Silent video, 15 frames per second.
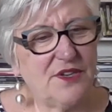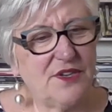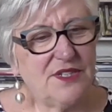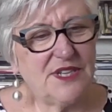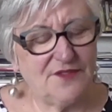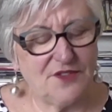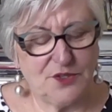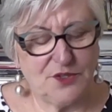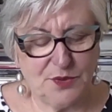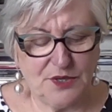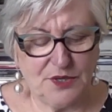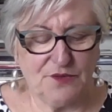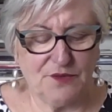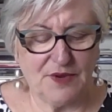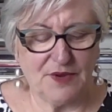have to
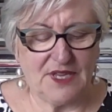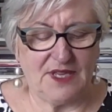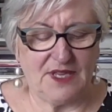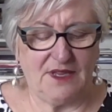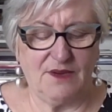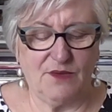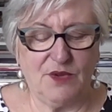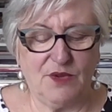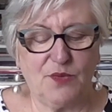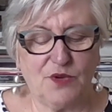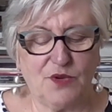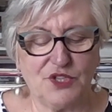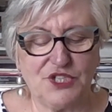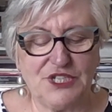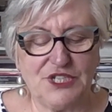agree with
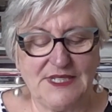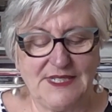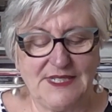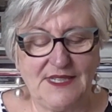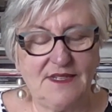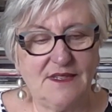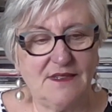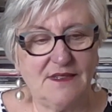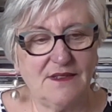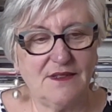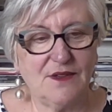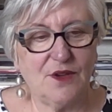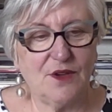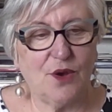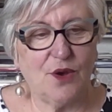what she did
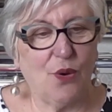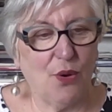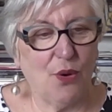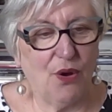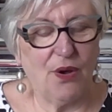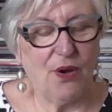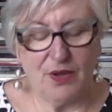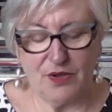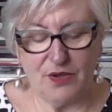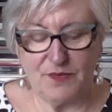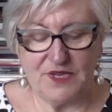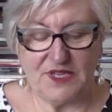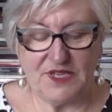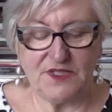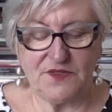or her
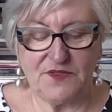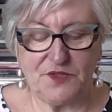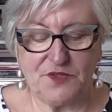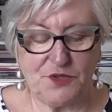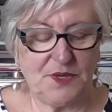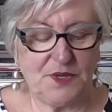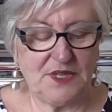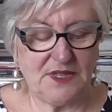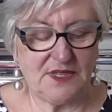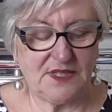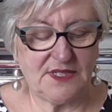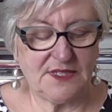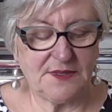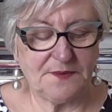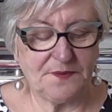means of doing
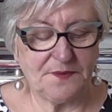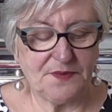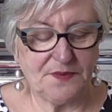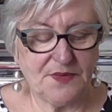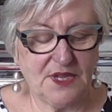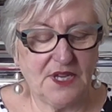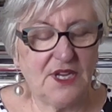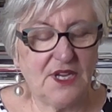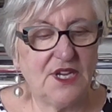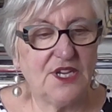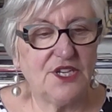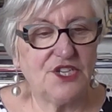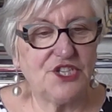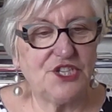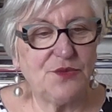this.
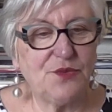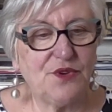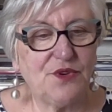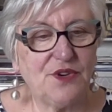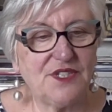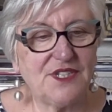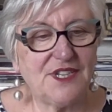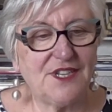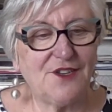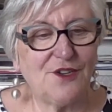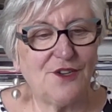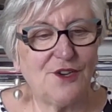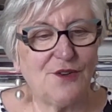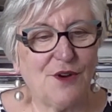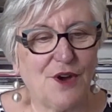She worked in
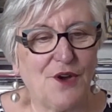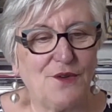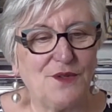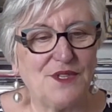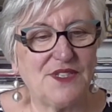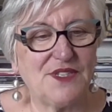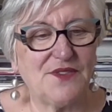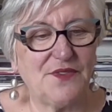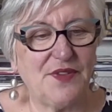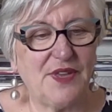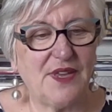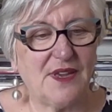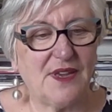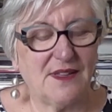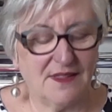her own
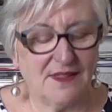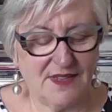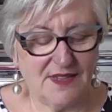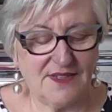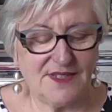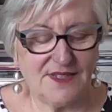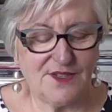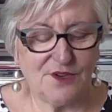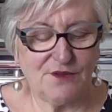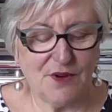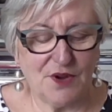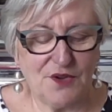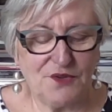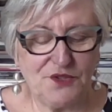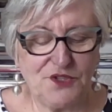sphere, that is her
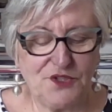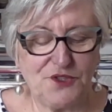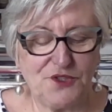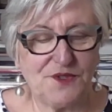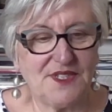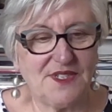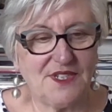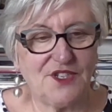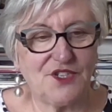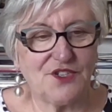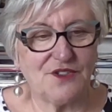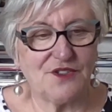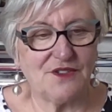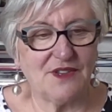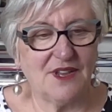own
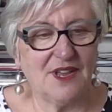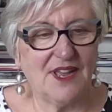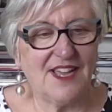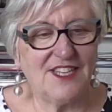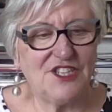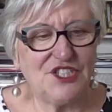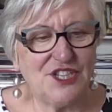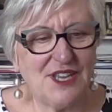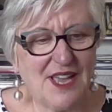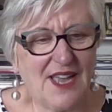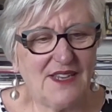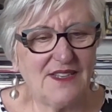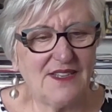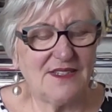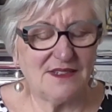jurisdiction, and she
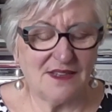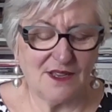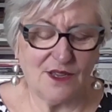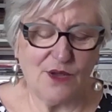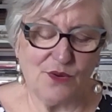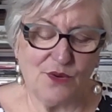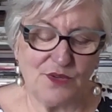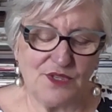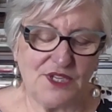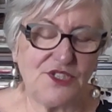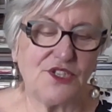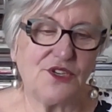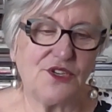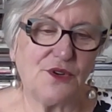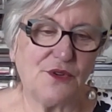acted according
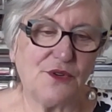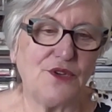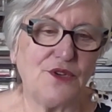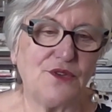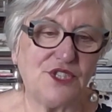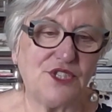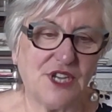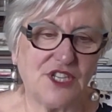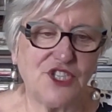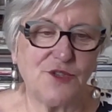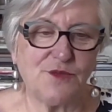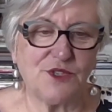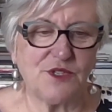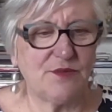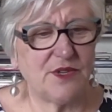to her own
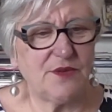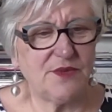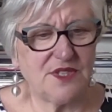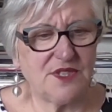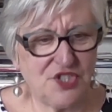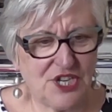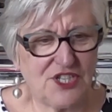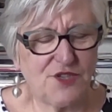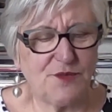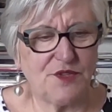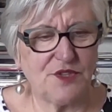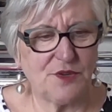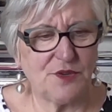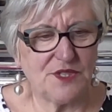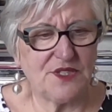judgment, but it was a
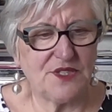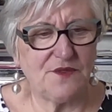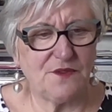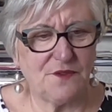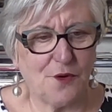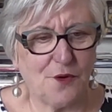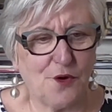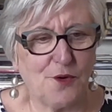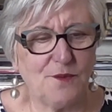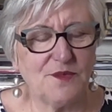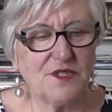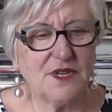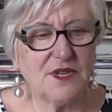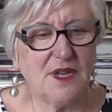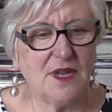judgment that was
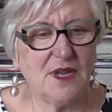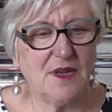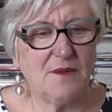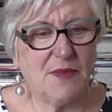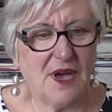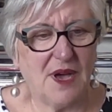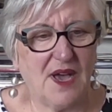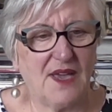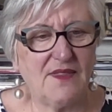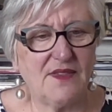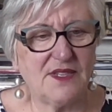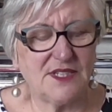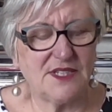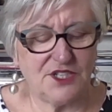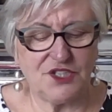informed by
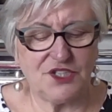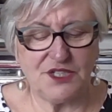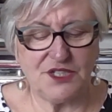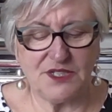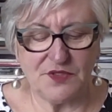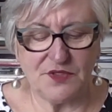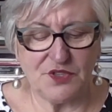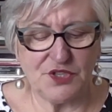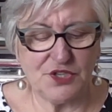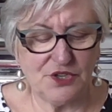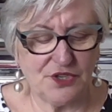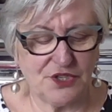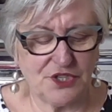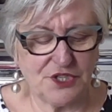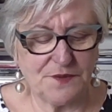the teachings of the
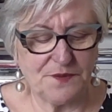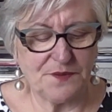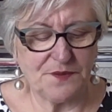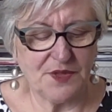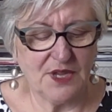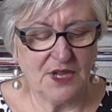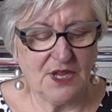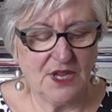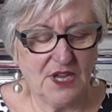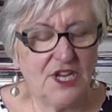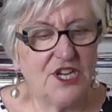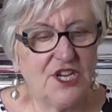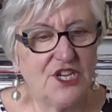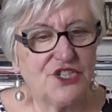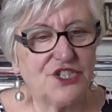church.
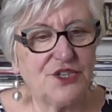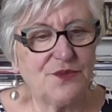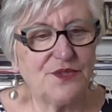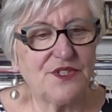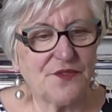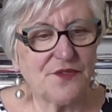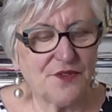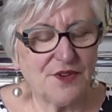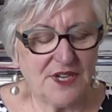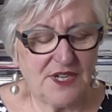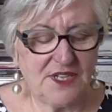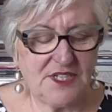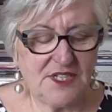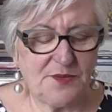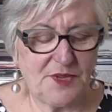She was
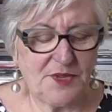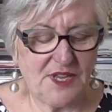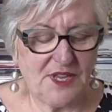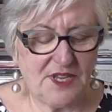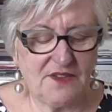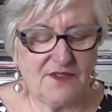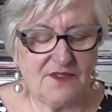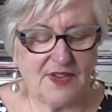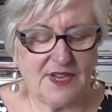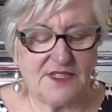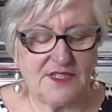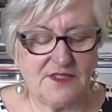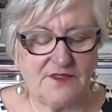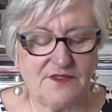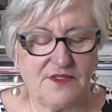free to be
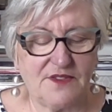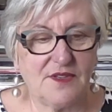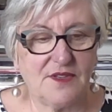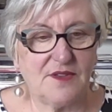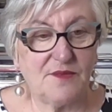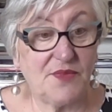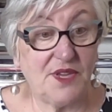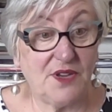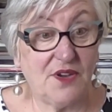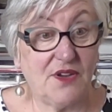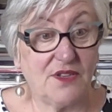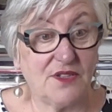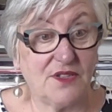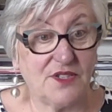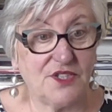innovative
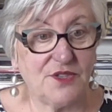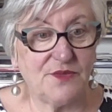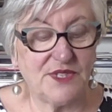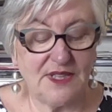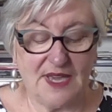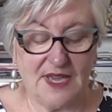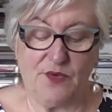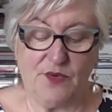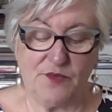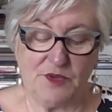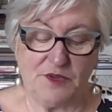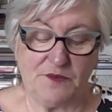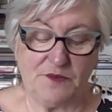because she was a laywoman.